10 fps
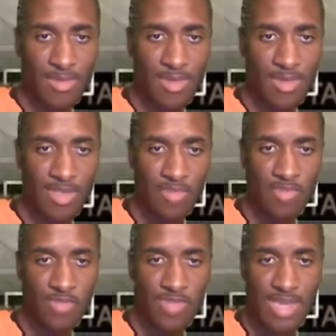So
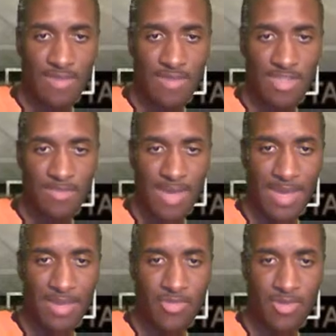when we have this
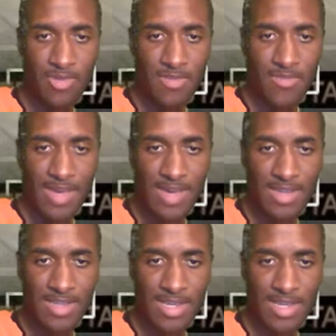backcourt
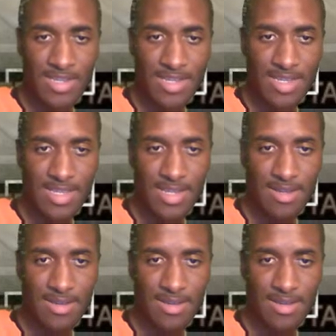violation here,